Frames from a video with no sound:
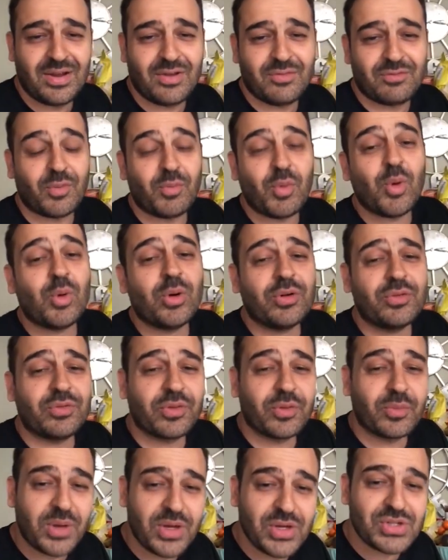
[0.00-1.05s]
For more
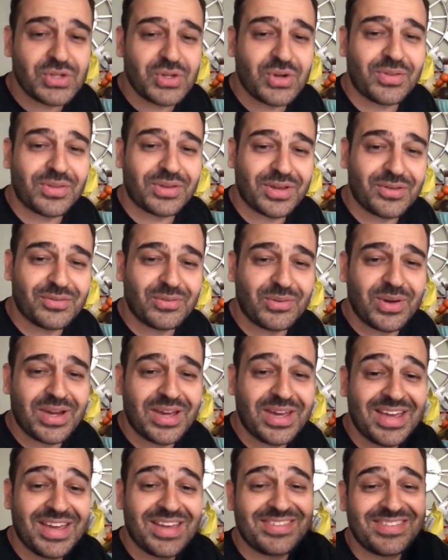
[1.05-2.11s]
information on the
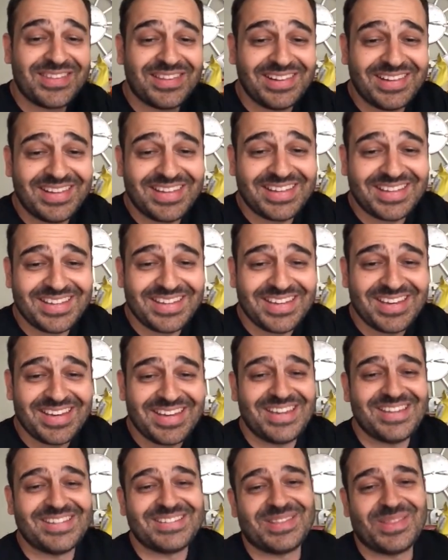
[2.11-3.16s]
giveaway, the link
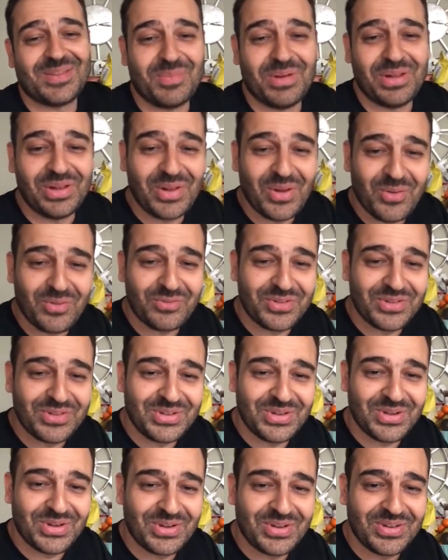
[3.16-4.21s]
is in the below
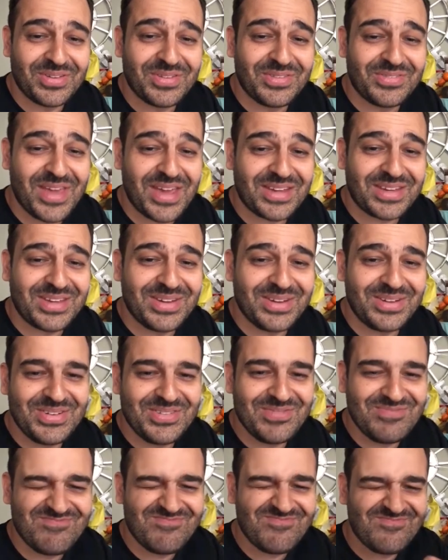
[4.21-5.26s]
video. Thank
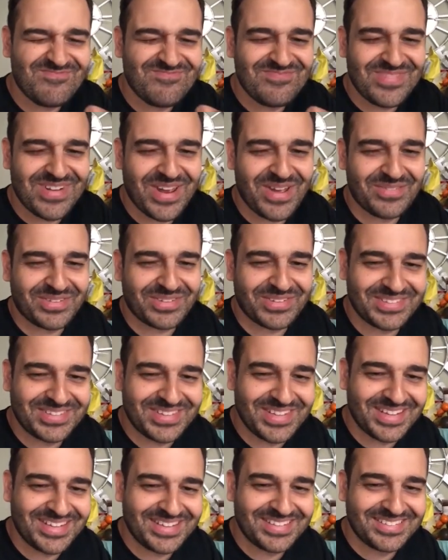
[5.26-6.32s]
you, and have a good
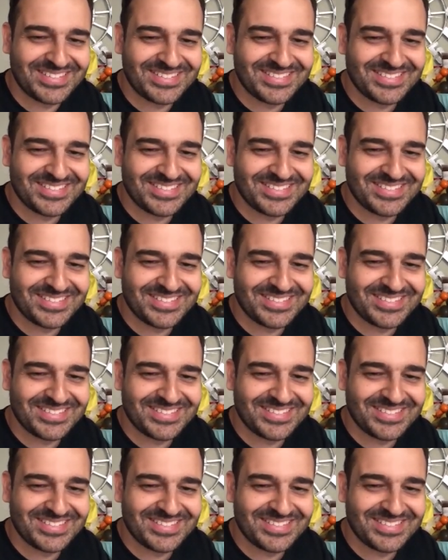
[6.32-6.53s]
day.